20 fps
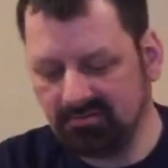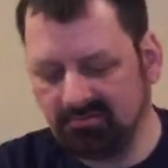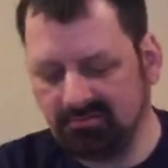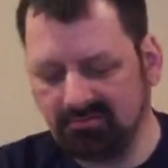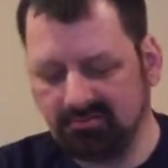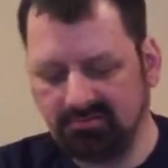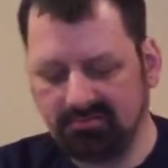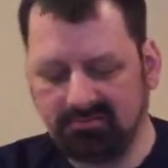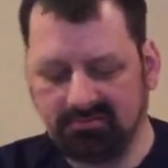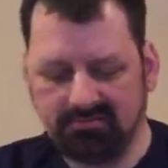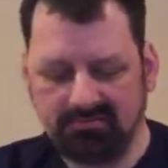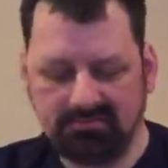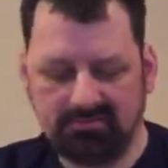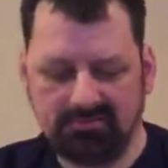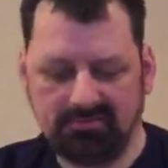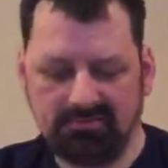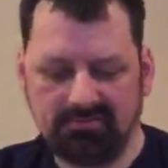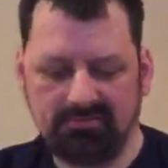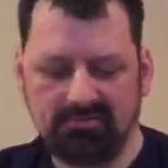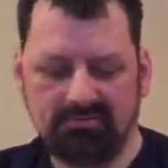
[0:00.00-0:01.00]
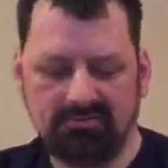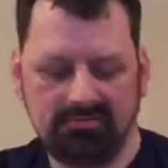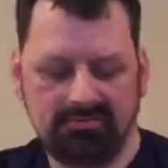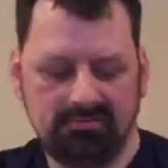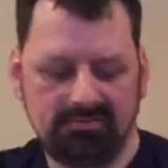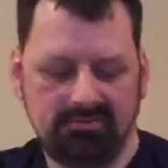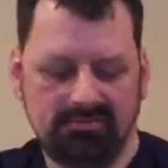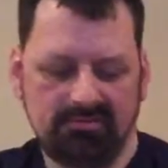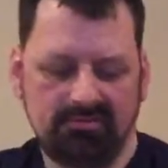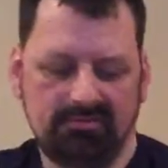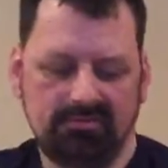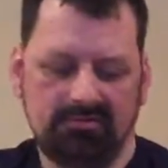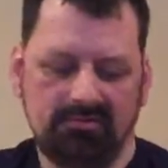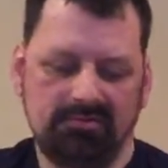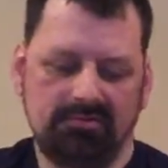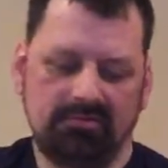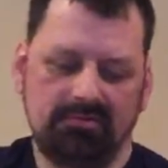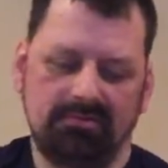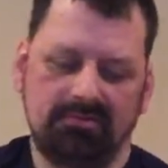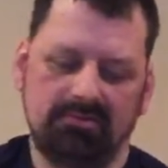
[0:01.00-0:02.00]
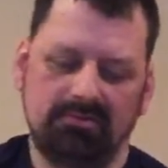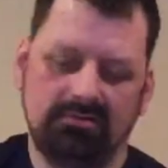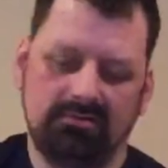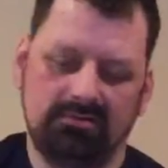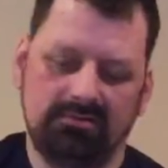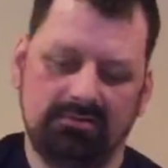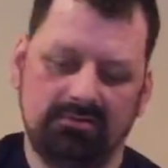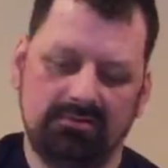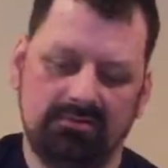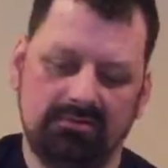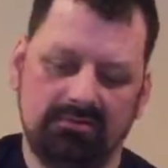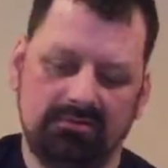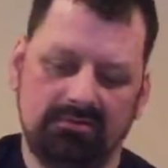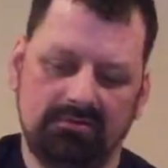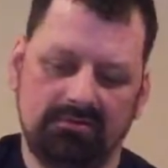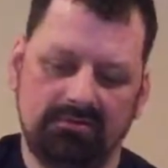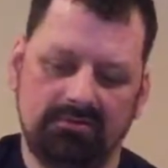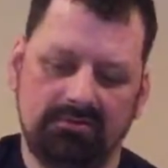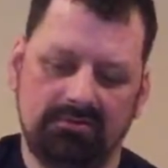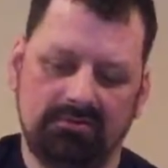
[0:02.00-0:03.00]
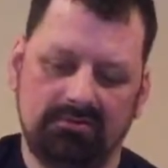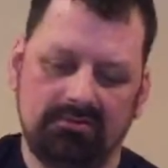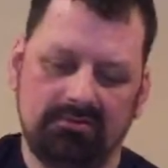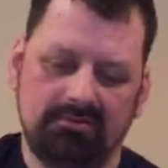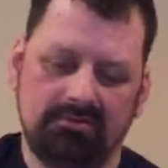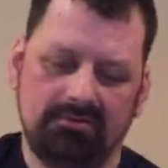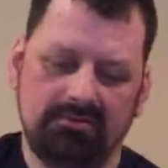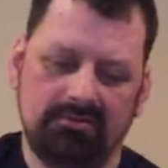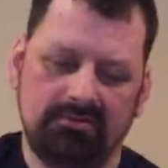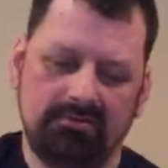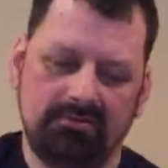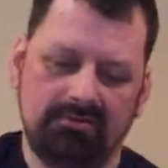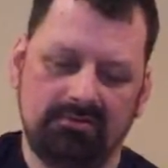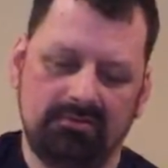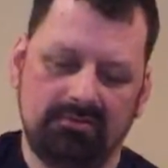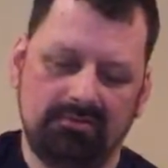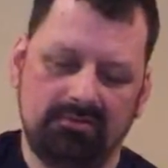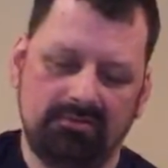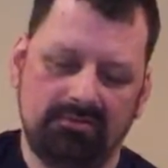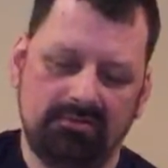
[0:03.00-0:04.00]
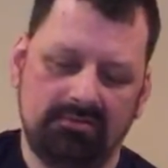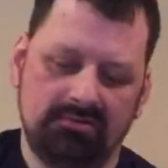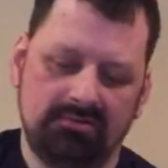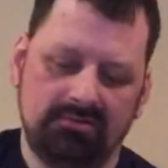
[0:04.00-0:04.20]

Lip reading: (silent)